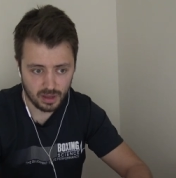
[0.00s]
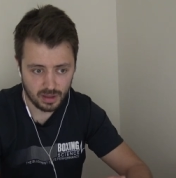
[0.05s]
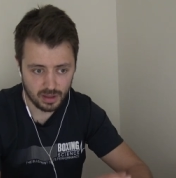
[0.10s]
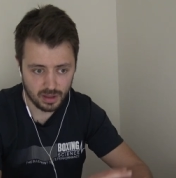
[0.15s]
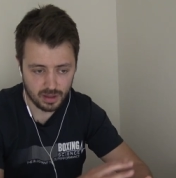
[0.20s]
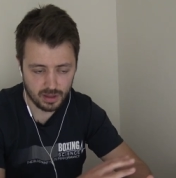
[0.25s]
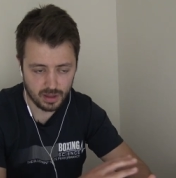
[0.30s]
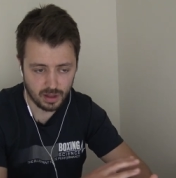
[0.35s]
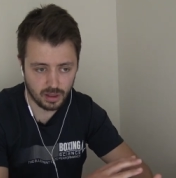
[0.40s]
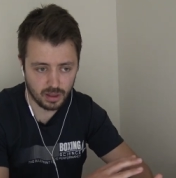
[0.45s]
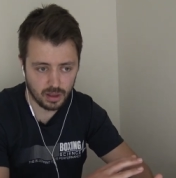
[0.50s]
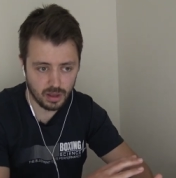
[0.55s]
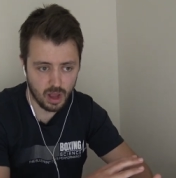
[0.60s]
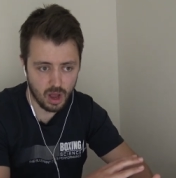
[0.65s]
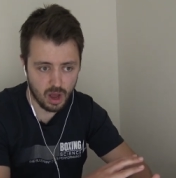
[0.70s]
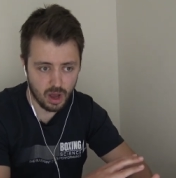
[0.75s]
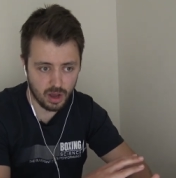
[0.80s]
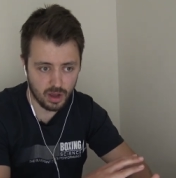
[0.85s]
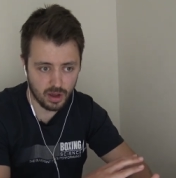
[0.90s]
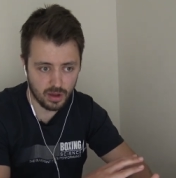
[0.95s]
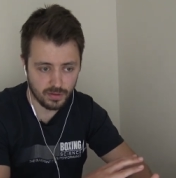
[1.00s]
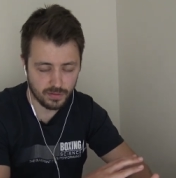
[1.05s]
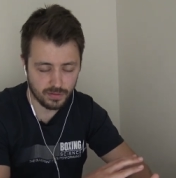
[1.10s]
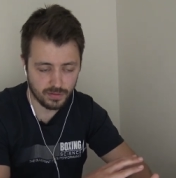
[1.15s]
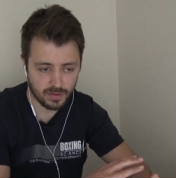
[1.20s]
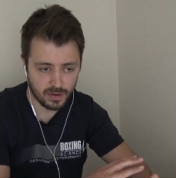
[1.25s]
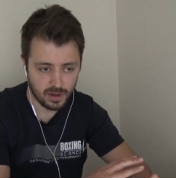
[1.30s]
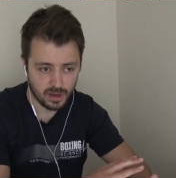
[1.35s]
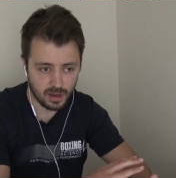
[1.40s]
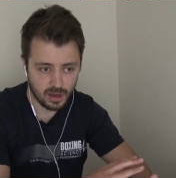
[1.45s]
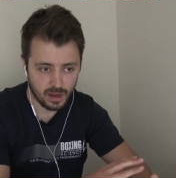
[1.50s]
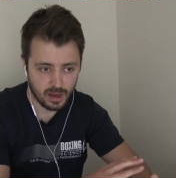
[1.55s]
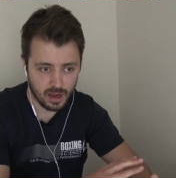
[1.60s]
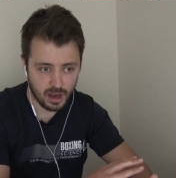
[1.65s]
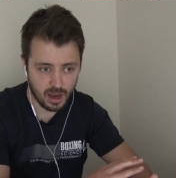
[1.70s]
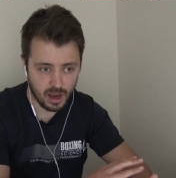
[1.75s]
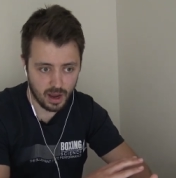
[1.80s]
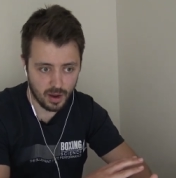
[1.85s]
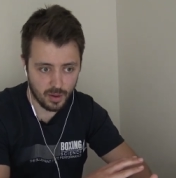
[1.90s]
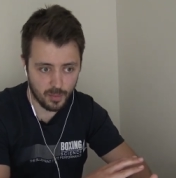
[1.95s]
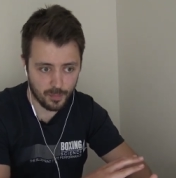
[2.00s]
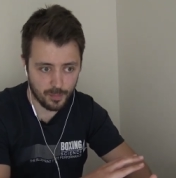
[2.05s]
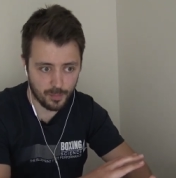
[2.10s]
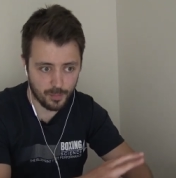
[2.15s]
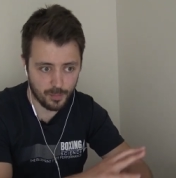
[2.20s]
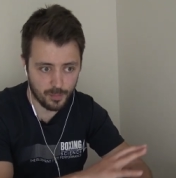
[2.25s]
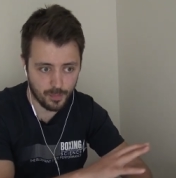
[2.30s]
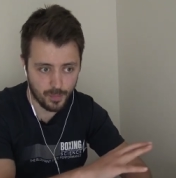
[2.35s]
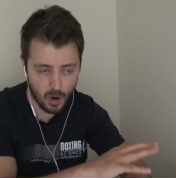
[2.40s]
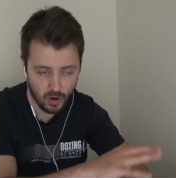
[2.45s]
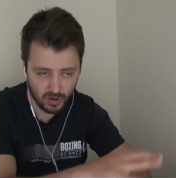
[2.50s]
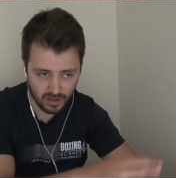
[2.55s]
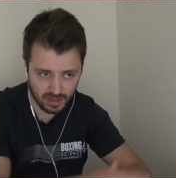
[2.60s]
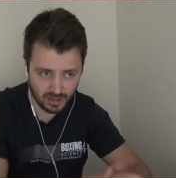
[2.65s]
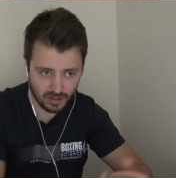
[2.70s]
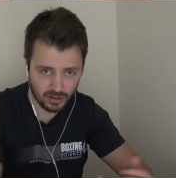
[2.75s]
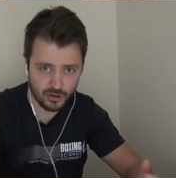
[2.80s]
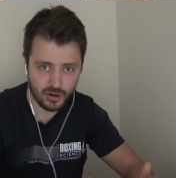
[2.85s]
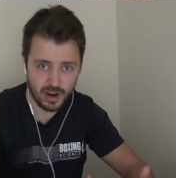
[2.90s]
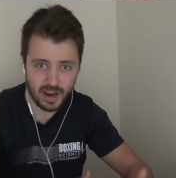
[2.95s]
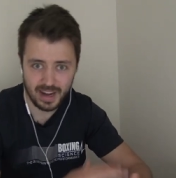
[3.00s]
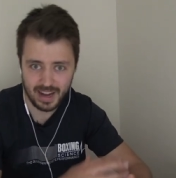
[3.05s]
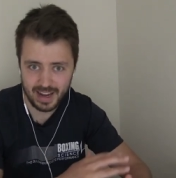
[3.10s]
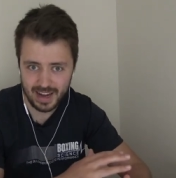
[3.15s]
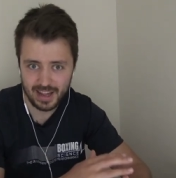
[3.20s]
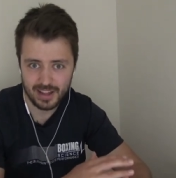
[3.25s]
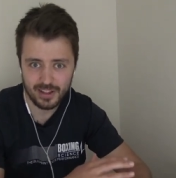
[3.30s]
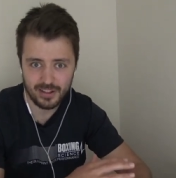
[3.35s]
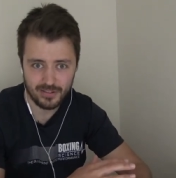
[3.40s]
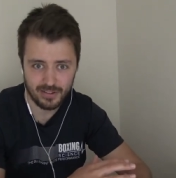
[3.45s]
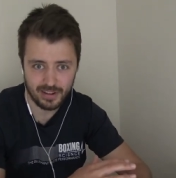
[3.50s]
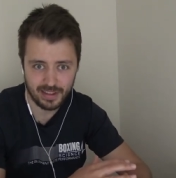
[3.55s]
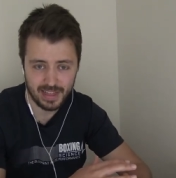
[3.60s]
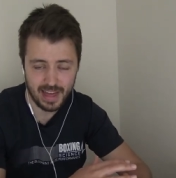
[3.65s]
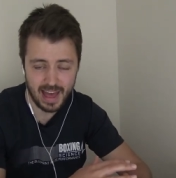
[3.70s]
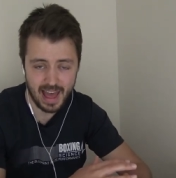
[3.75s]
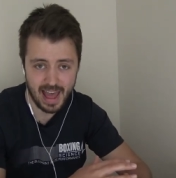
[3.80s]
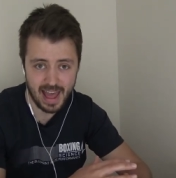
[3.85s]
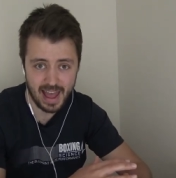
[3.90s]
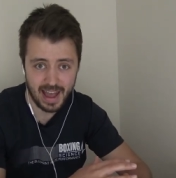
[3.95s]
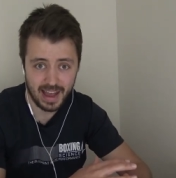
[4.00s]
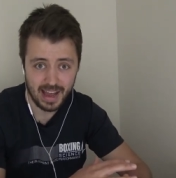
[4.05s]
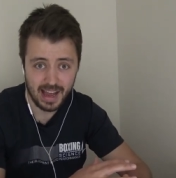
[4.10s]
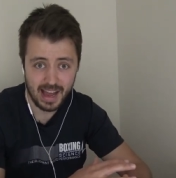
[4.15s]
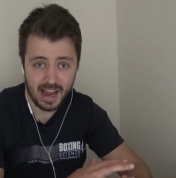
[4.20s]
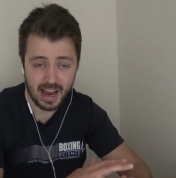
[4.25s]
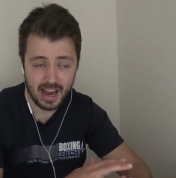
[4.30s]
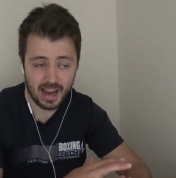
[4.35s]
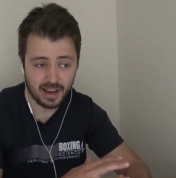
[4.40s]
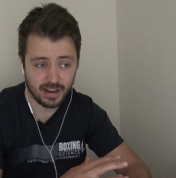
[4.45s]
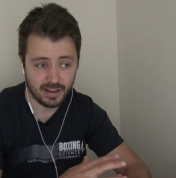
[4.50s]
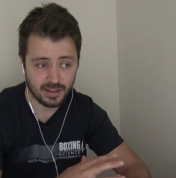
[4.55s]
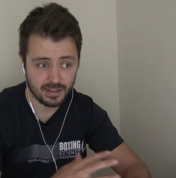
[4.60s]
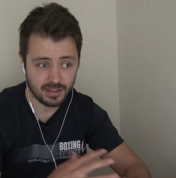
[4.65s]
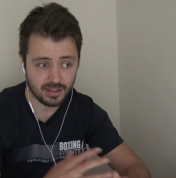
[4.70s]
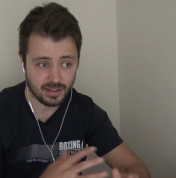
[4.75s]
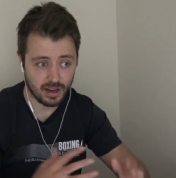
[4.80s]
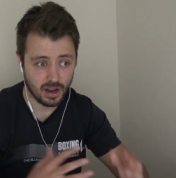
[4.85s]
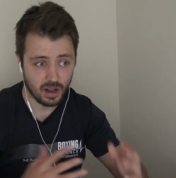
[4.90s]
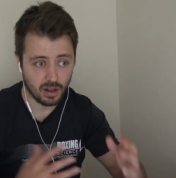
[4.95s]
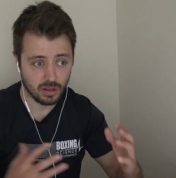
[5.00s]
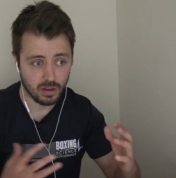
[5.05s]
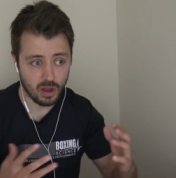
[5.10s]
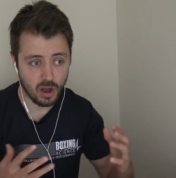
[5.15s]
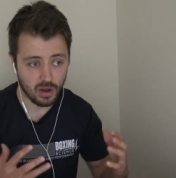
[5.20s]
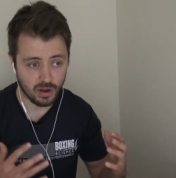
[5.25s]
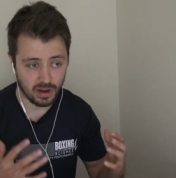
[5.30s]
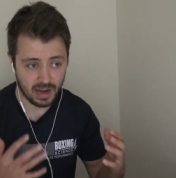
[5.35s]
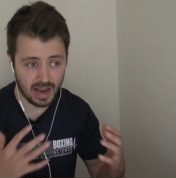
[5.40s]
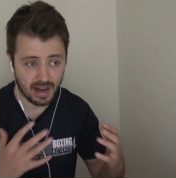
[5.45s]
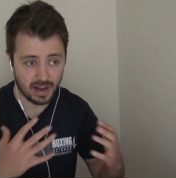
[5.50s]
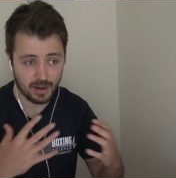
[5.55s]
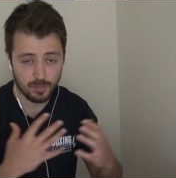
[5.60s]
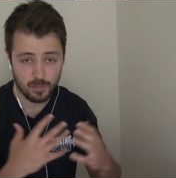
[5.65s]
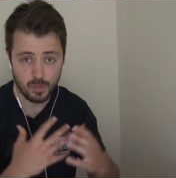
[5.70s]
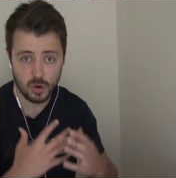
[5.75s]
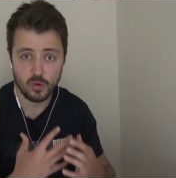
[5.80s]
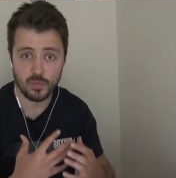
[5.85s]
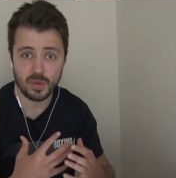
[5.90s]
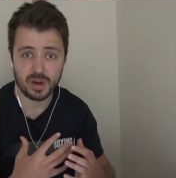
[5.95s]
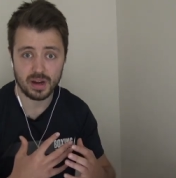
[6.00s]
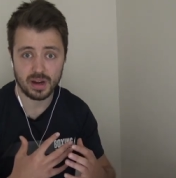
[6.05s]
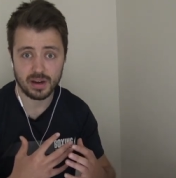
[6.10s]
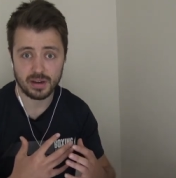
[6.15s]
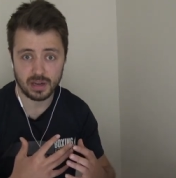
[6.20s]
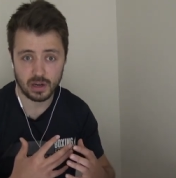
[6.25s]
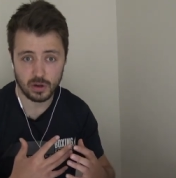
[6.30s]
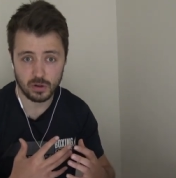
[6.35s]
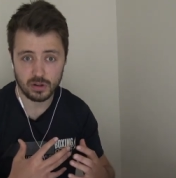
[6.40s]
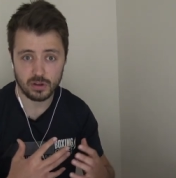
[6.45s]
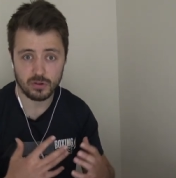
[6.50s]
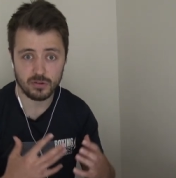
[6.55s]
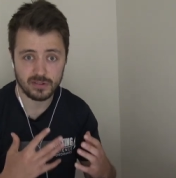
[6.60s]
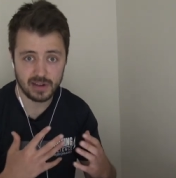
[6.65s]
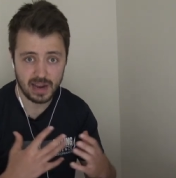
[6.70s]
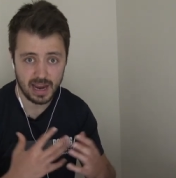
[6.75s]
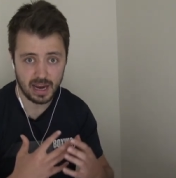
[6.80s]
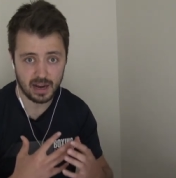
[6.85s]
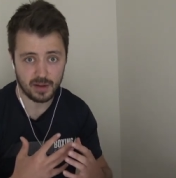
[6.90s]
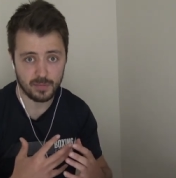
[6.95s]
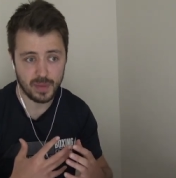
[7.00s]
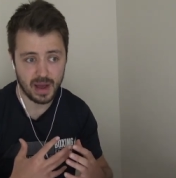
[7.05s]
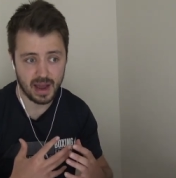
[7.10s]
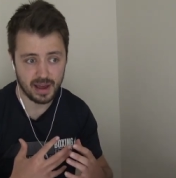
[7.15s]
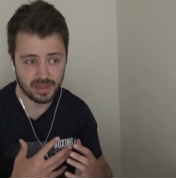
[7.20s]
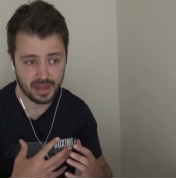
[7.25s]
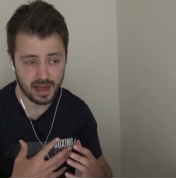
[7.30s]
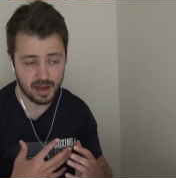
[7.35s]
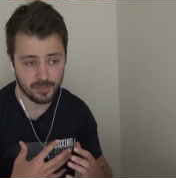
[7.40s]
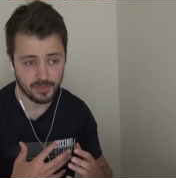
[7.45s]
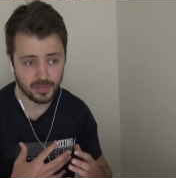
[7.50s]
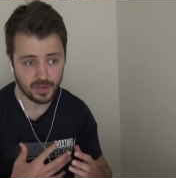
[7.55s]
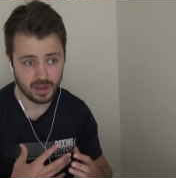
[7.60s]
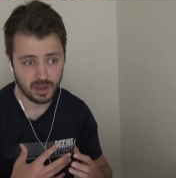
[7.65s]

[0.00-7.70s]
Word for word: There's a lot of boxing training history there and a lot of kind of movement issues created by that.